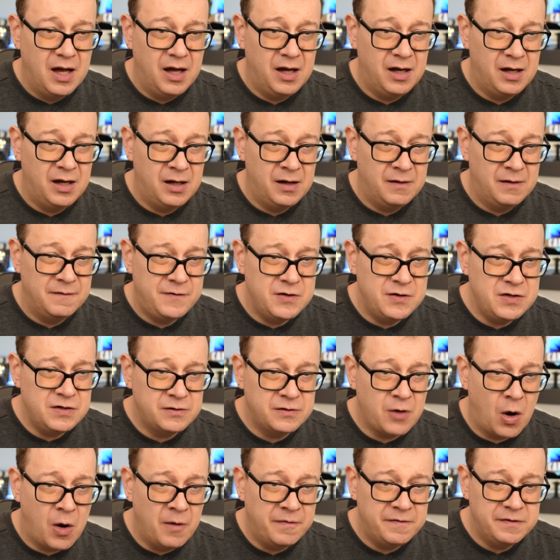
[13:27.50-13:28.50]
uh,
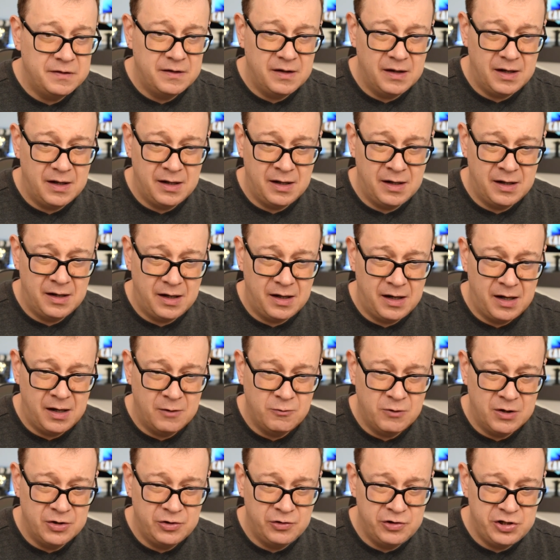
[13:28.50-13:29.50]
first off, uh, I
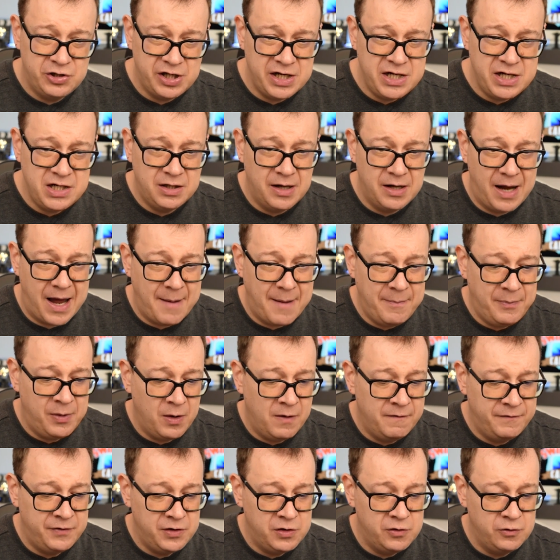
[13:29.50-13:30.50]
want to change the
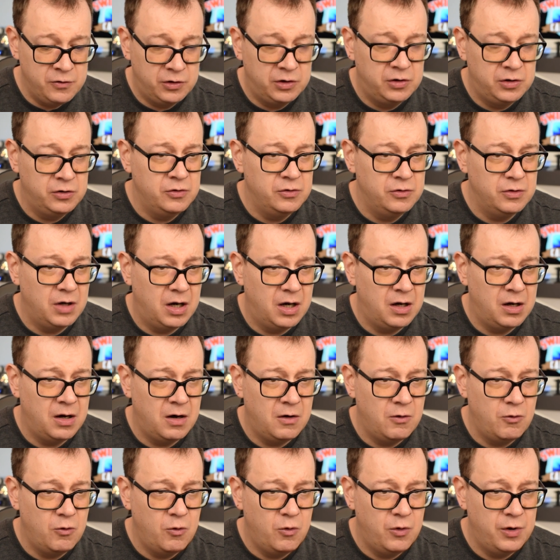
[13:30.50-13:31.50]
Apple view to
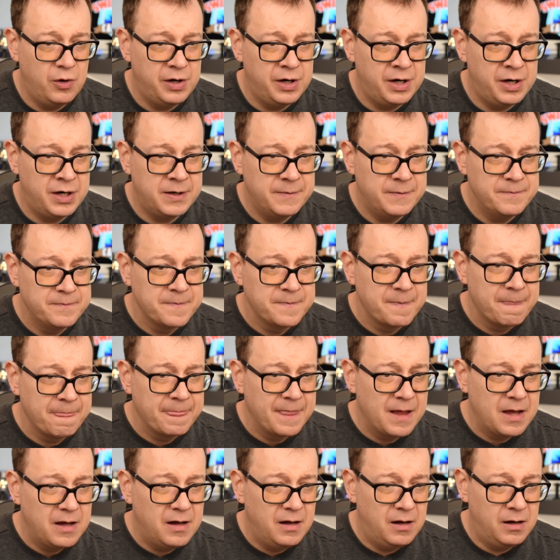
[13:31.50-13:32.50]
our
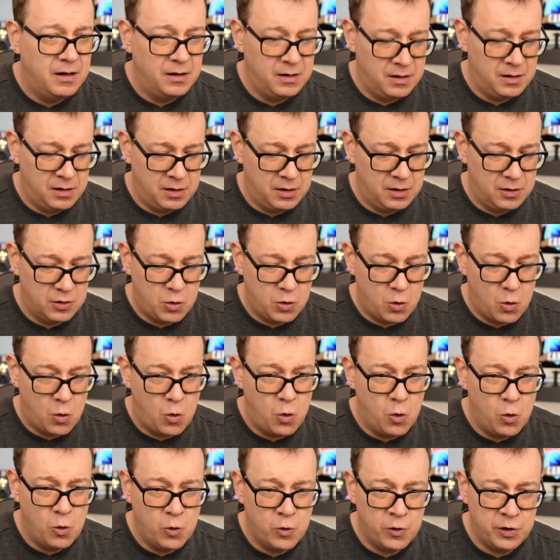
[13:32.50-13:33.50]
uh,
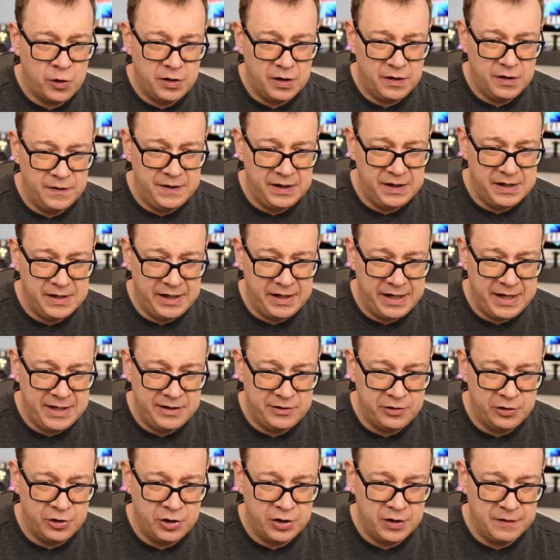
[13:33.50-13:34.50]

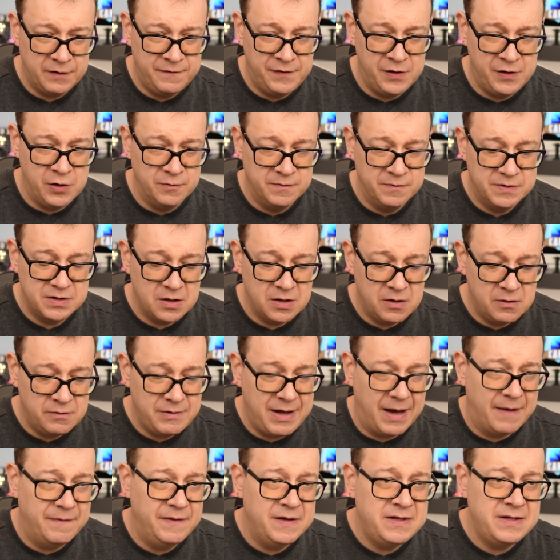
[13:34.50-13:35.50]
coordinator view. So
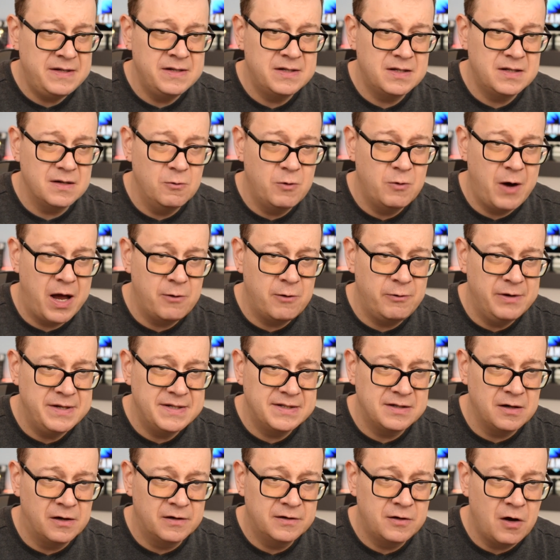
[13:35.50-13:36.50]
yeah, this is where we
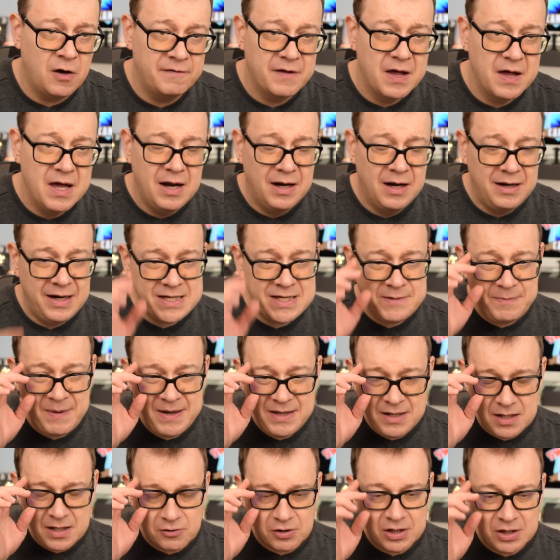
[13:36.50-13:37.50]
start off. Let's
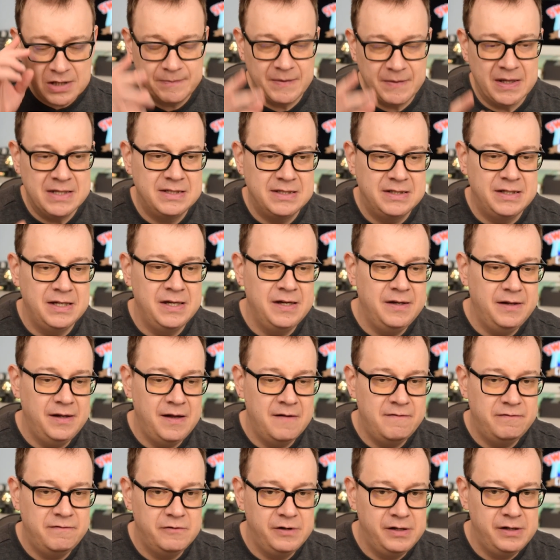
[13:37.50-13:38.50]
build and run and see
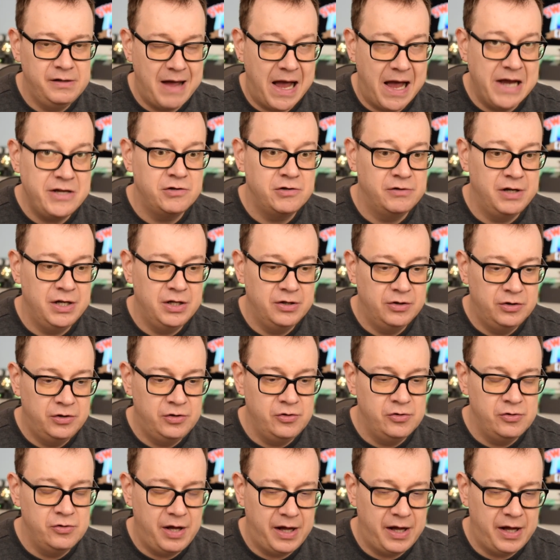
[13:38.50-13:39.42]
if we actually do